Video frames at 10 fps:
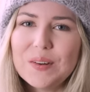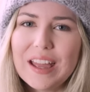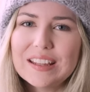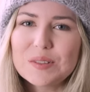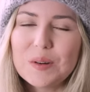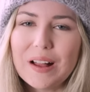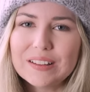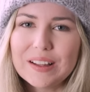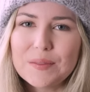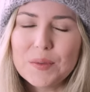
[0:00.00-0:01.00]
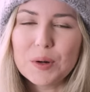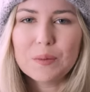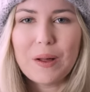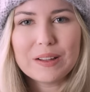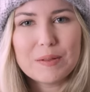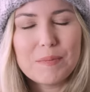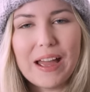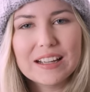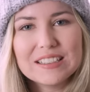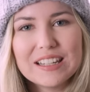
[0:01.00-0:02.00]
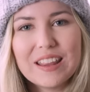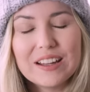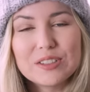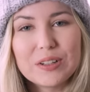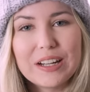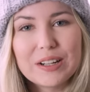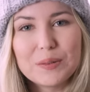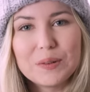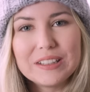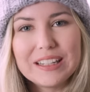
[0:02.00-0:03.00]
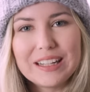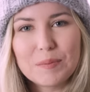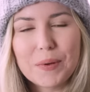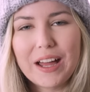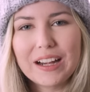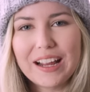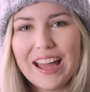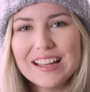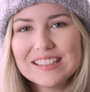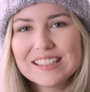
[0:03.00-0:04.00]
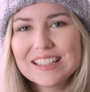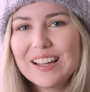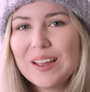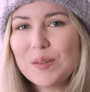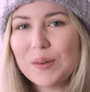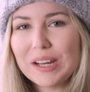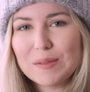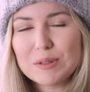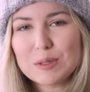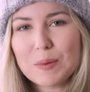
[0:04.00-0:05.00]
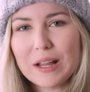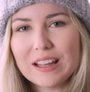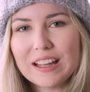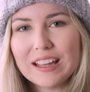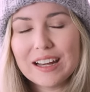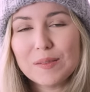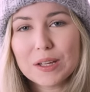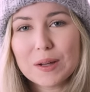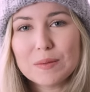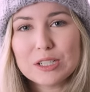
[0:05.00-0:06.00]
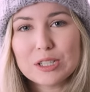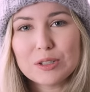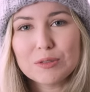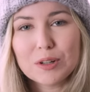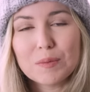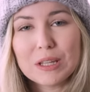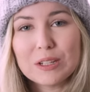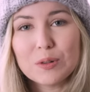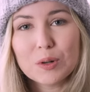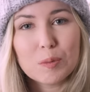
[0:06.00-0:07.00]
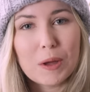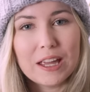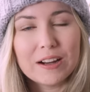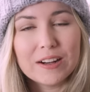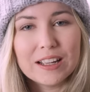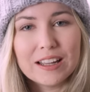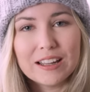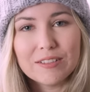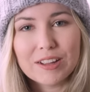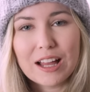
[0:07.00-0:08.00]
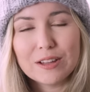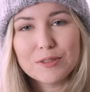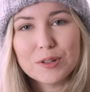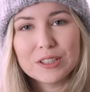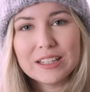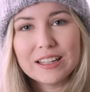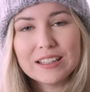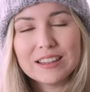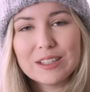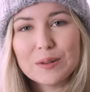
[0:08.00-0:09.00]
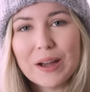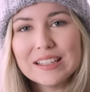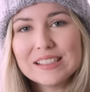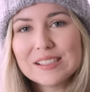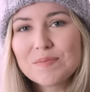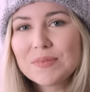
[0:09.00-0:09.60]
and welcome or welcome back to the Hundred Acre Wool Knitting Podcast. My name is Bella and I'm coming to you from the North Bay area of California in the U S.